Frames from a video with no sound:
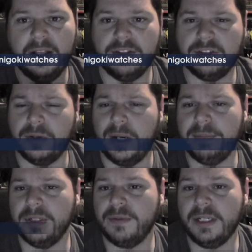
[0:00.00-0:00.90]
So I'm
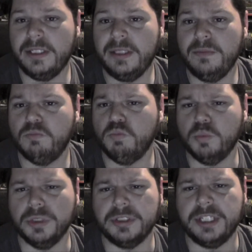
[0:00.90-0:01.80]
Doug Wilder.
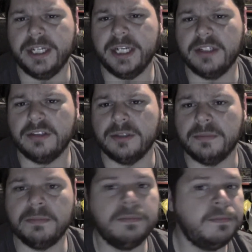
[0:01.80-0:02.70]
We'll see you again
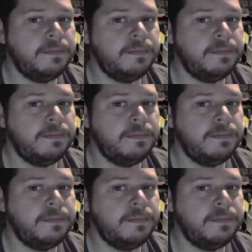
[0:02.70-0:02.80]
soon.